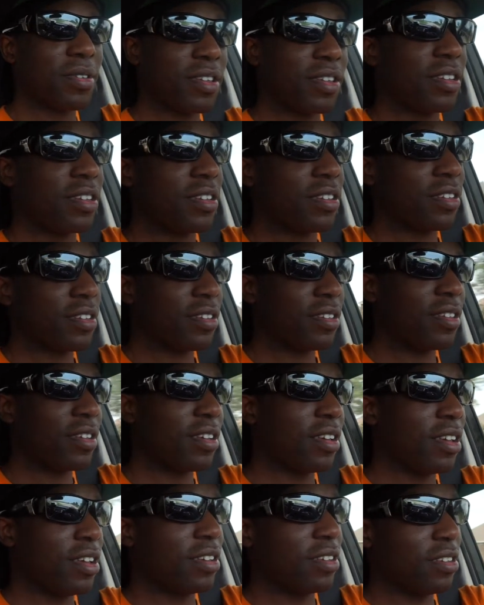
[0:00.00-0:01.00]

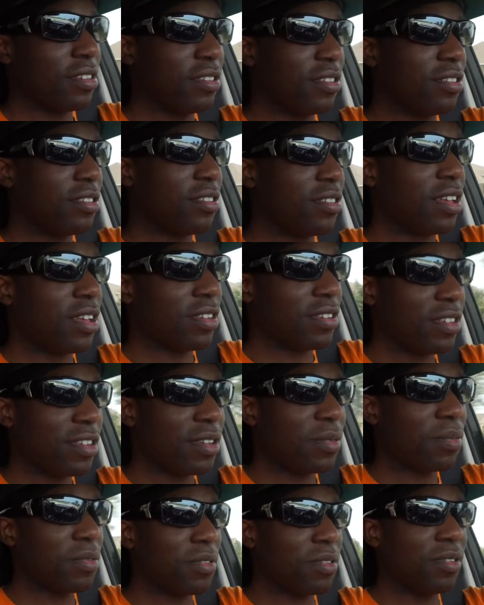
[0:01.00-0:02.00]
saying? Hey, it's just that
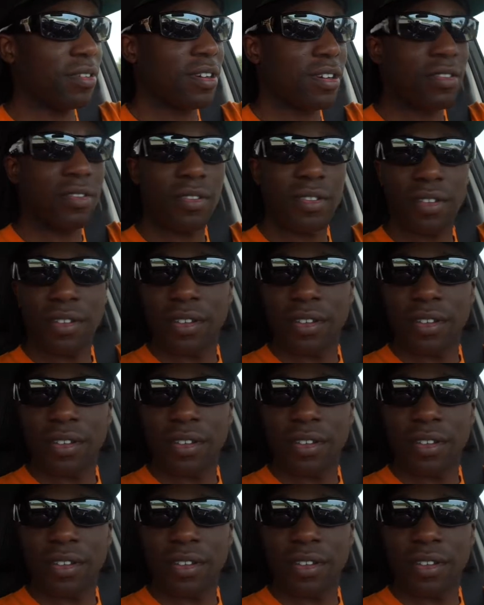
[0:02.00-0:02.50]
simple, you know?